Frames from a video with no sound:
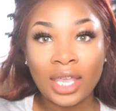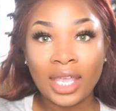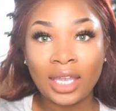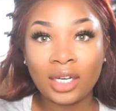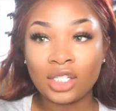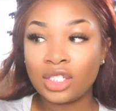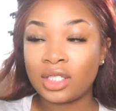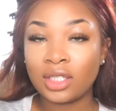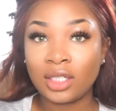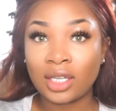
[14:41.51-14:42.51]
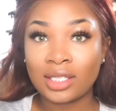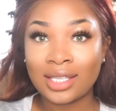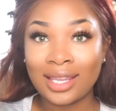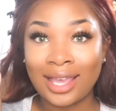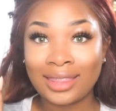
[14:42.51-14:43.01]
And it just looks
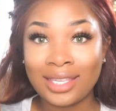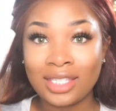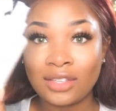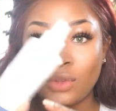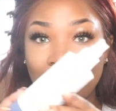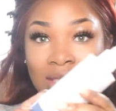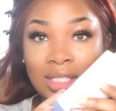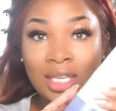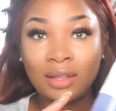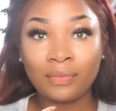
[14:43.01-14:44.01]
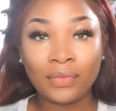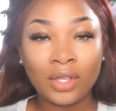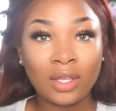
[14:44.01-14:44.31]
like this, if you can see.